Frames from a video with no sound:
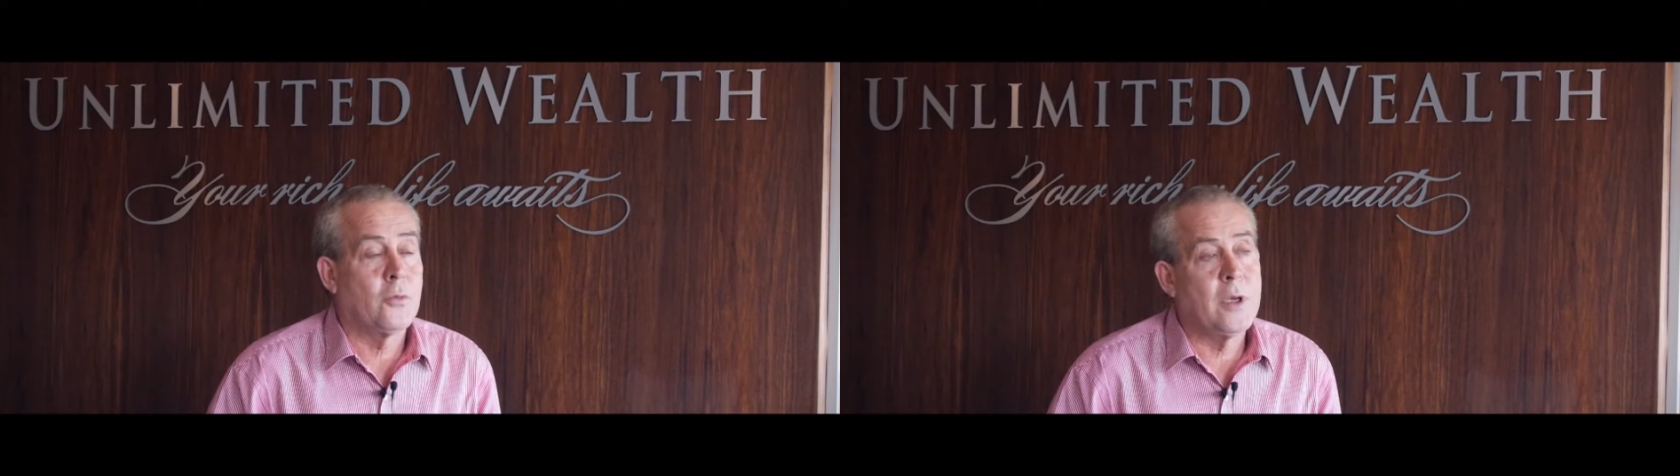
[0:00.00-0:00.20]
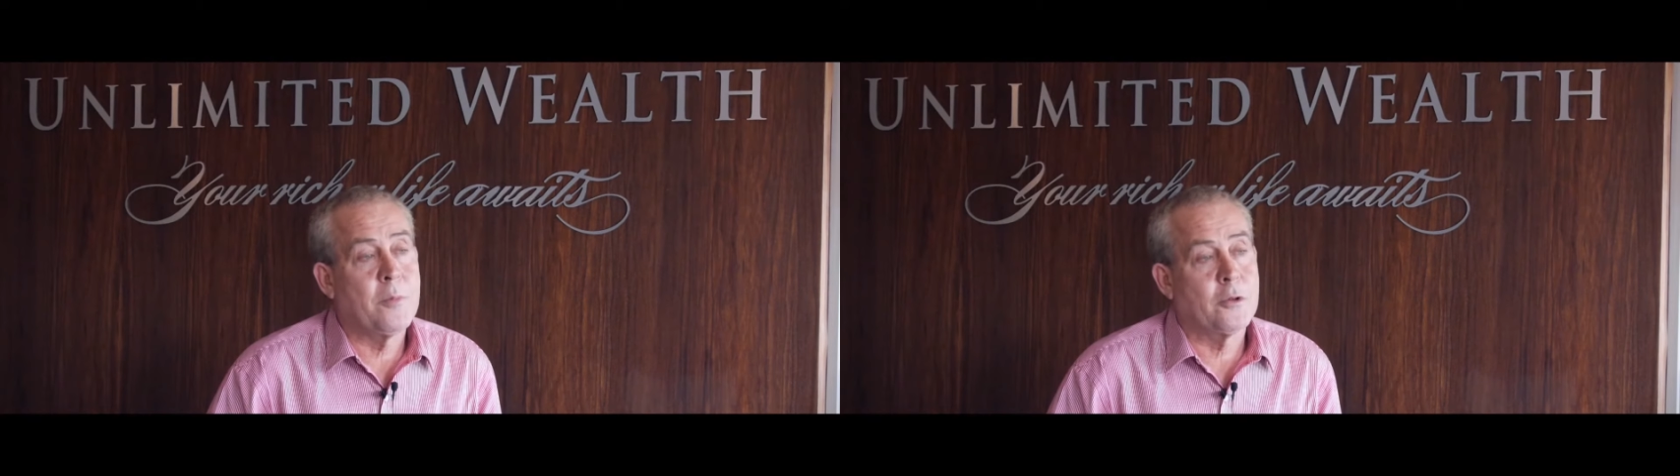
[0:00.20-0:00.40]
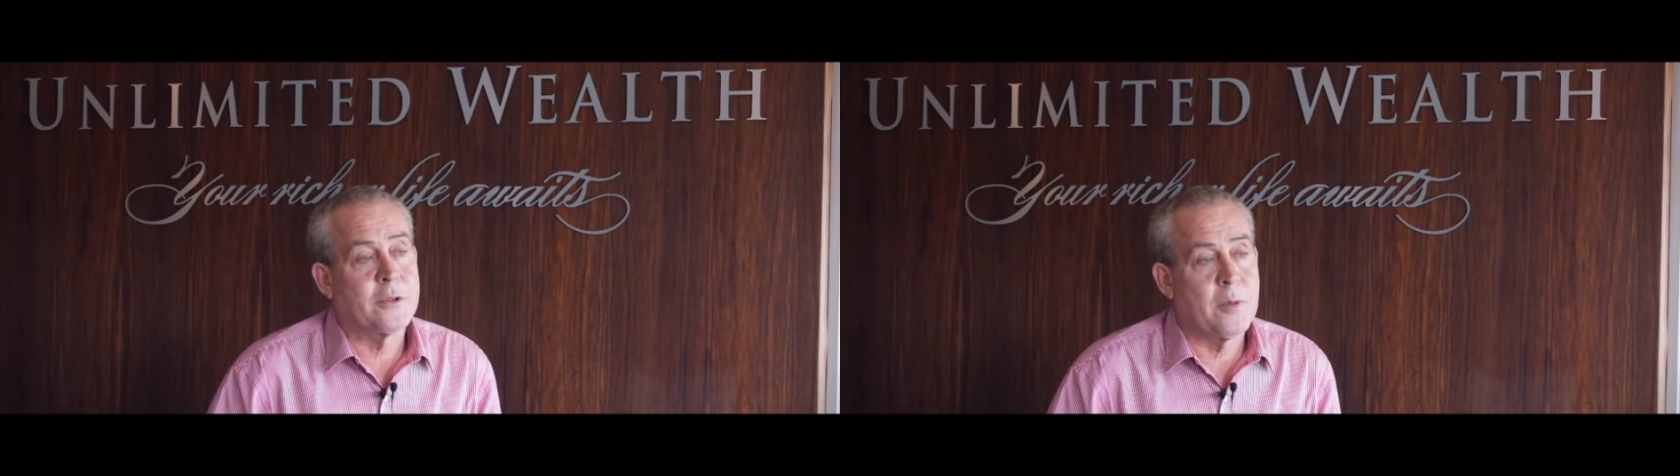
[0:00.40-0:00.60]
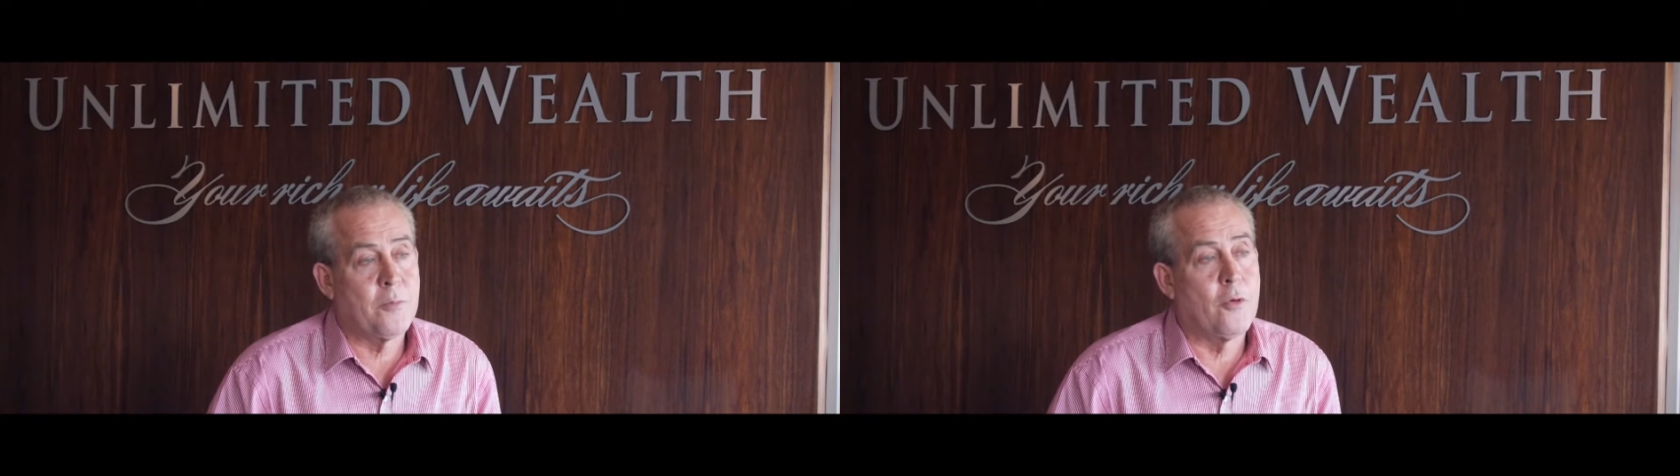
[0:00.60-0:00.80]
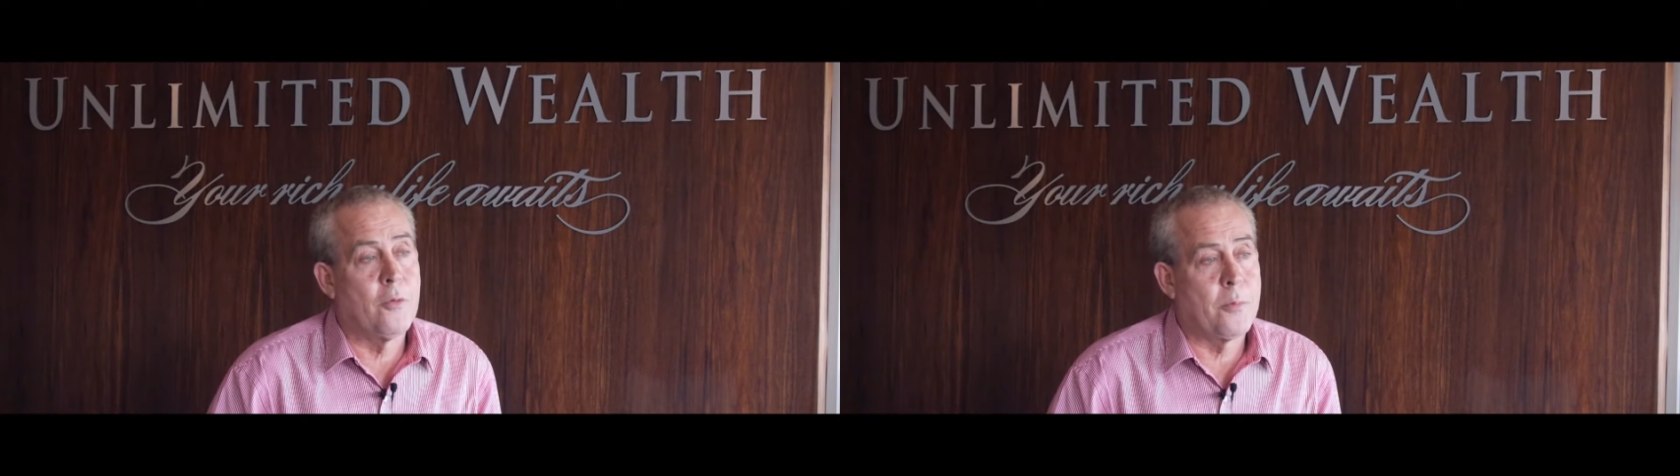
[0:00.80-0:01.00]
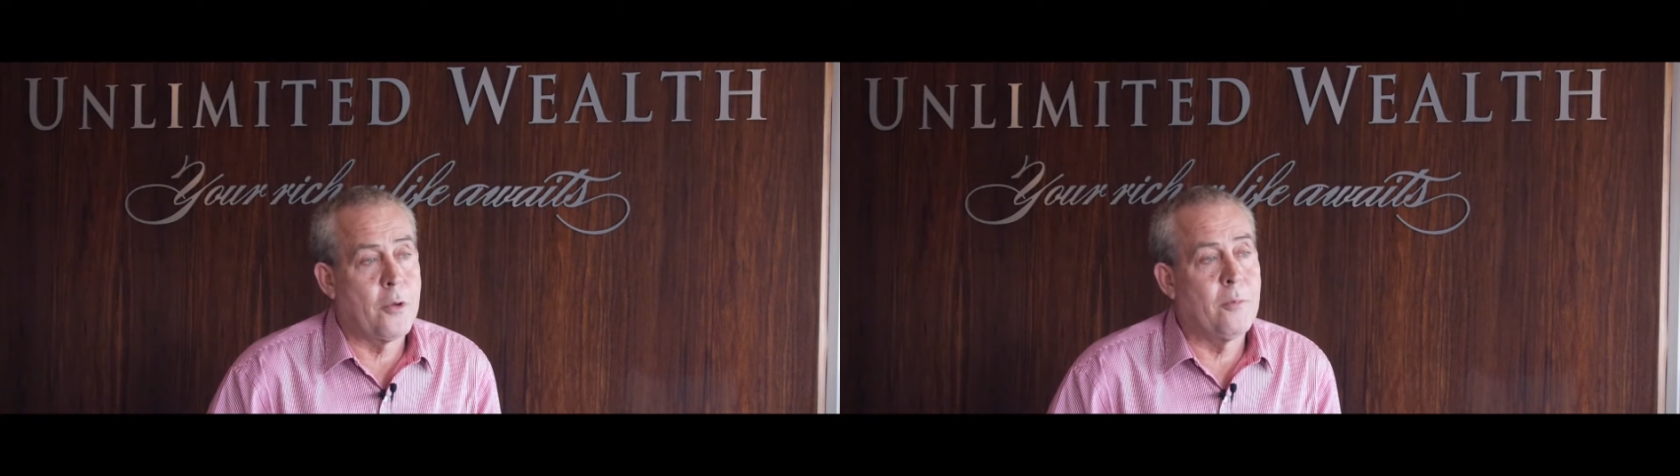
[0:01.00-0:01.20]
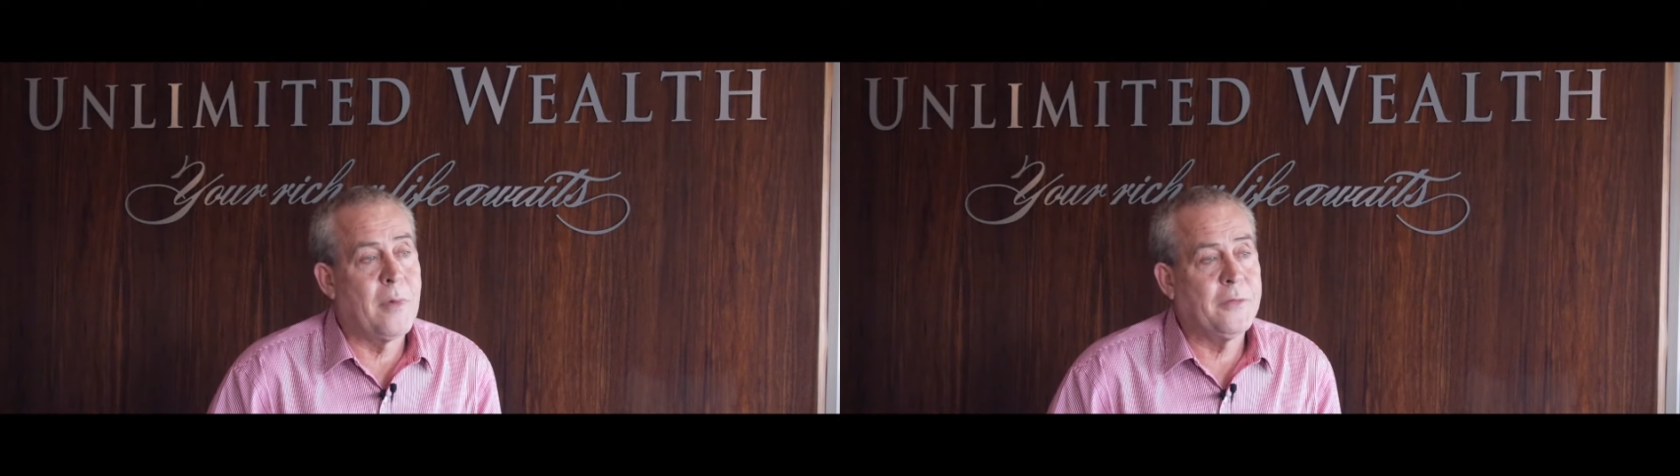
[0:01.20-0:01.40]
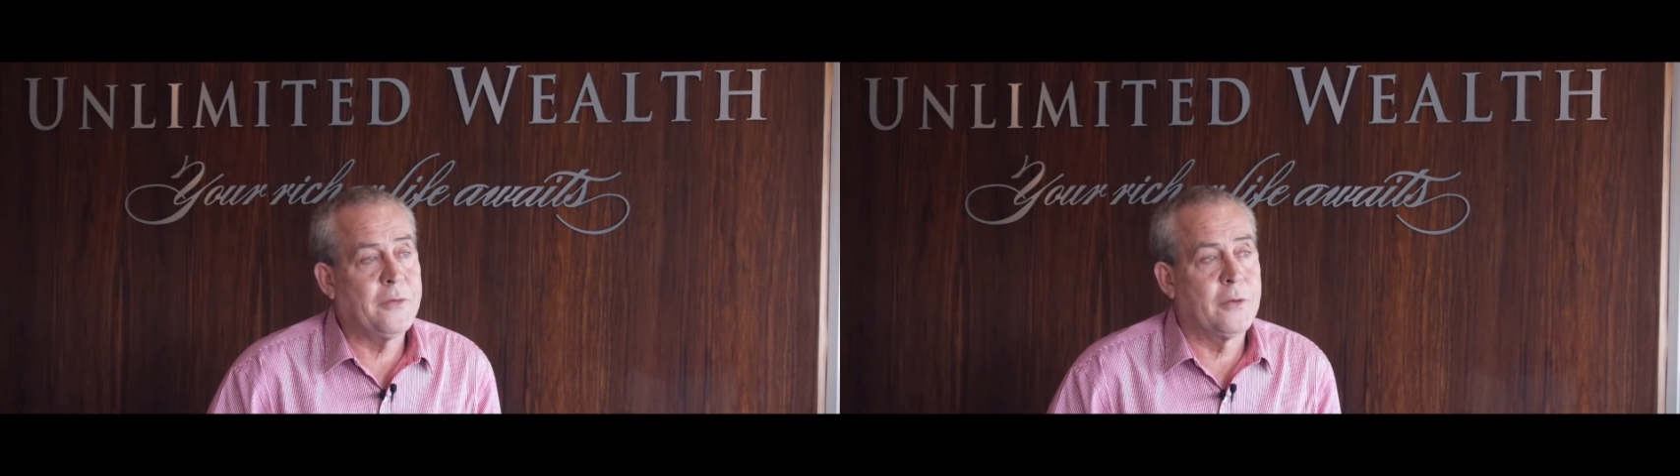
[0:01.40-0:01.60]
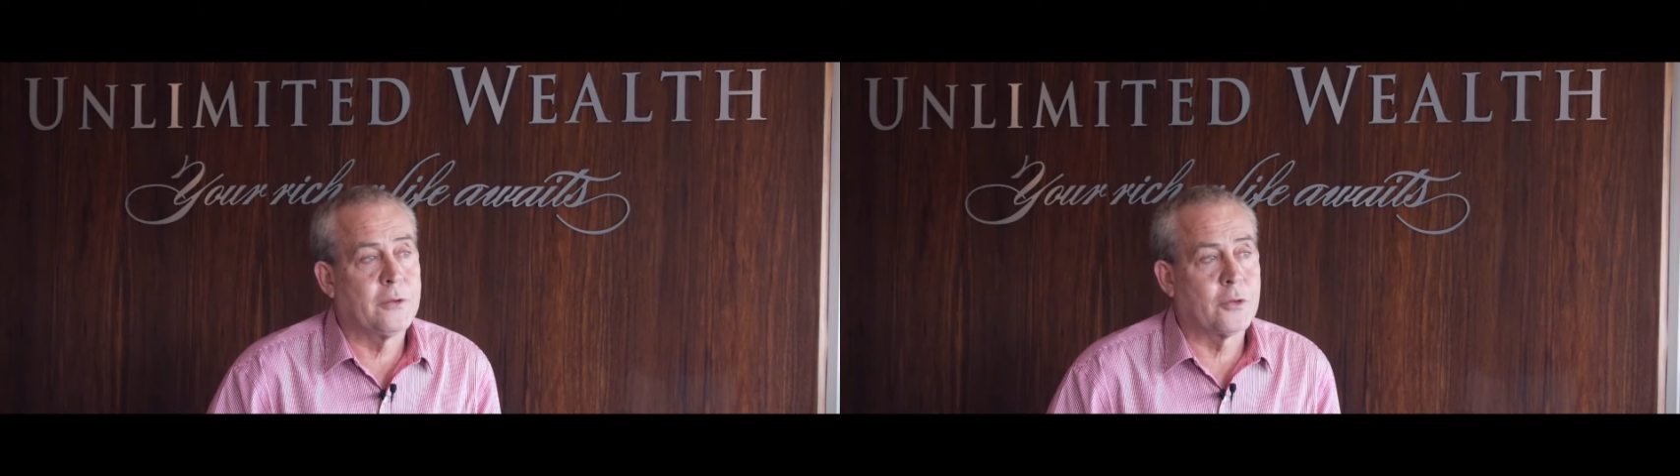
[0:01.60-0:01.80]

20% per month,